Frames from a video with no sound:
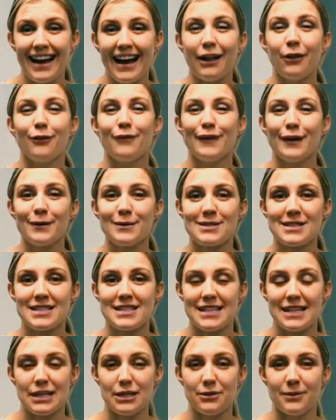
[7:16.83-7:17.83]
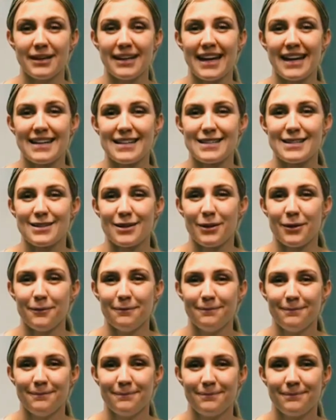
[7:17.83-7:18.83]
I look forward to seeing you again
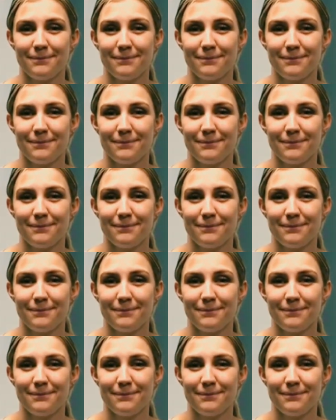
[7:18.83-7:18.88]
soon.